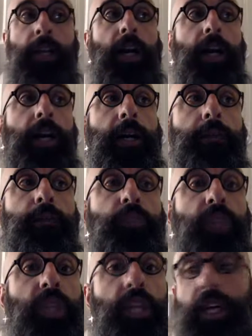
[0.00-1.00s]
And
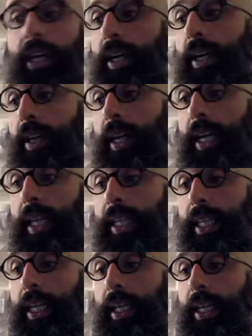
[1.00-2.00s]

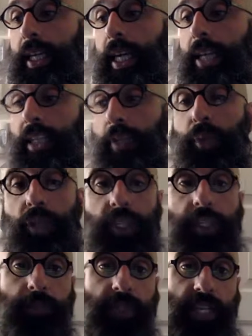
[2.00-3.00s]
as I put
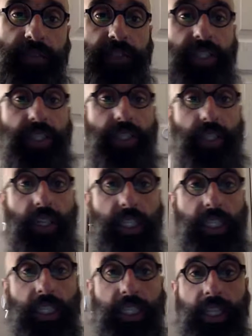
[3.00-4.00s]
an emphasis on
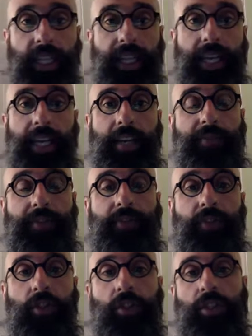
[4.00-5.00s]
it in the live
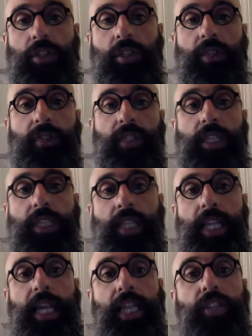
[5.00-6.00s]
version of this
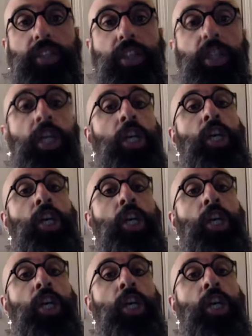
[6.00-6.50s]
lecture,